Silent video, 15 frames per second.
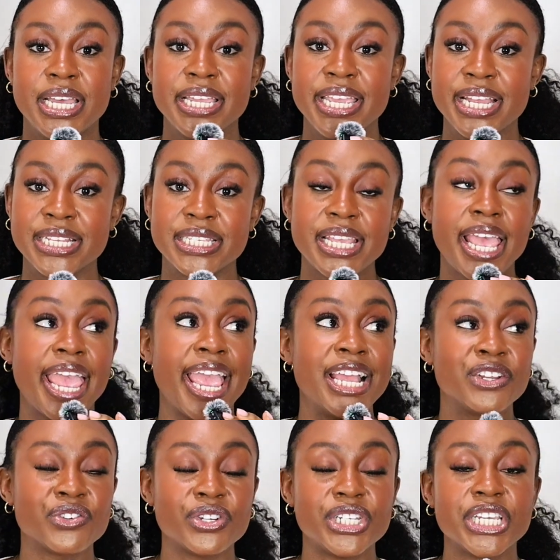against
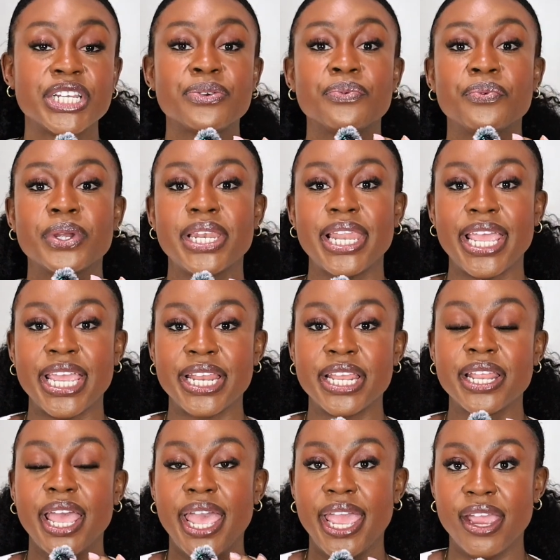androgen related
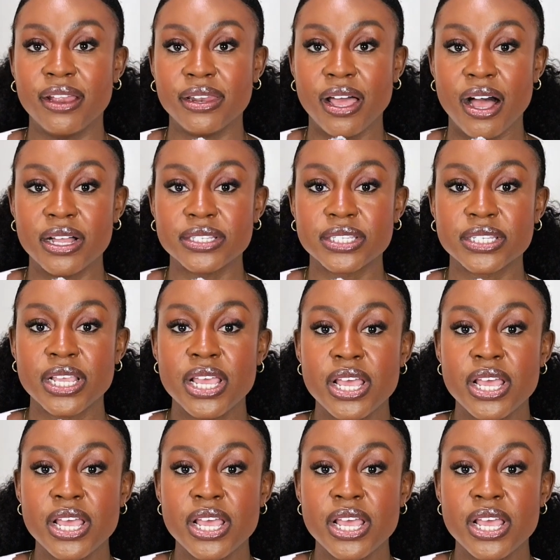hair loss.